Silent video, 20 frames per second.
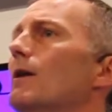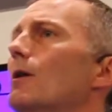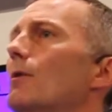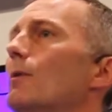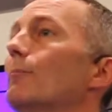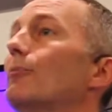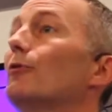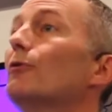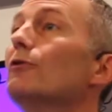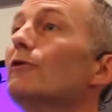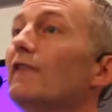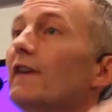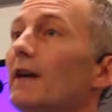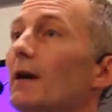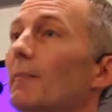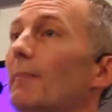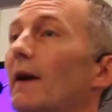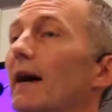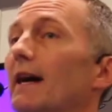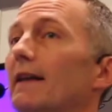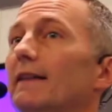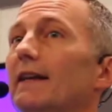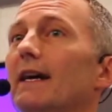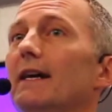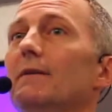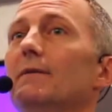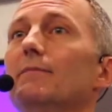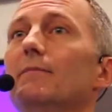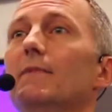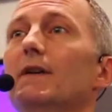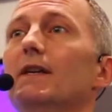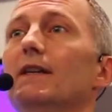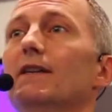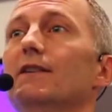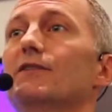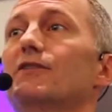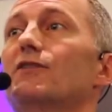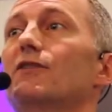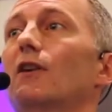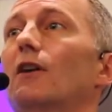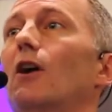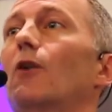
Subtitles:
Improving upon that is,